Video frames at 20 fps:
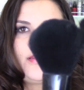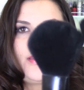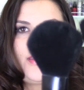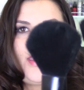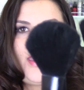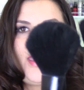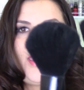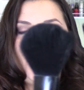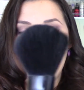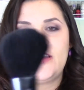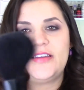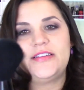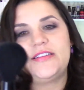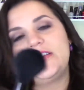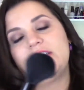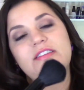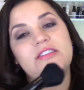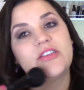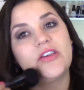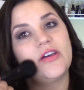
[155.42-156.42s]
And
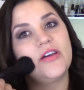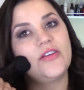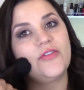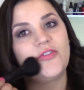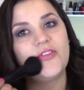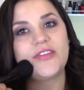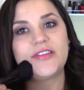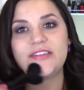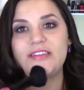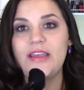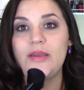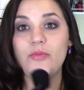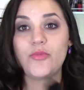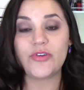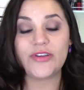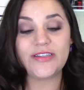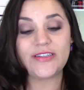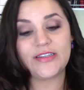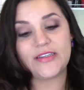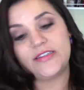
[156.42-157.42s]
it's good for the same
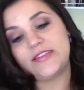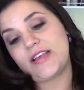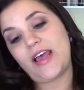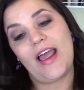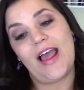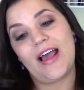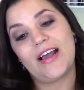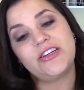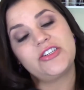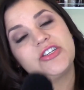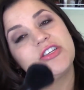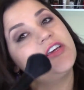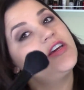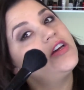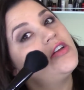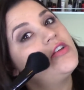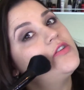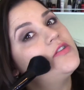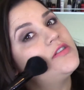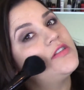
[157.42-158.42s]
reasons. I actually
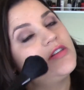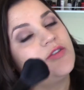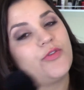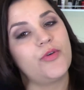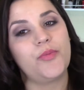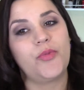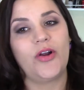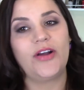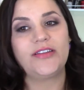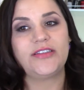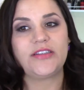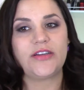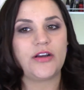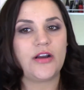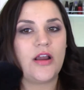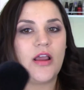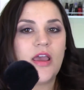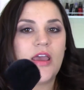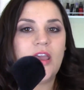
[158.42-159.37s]
can use this for bronzer.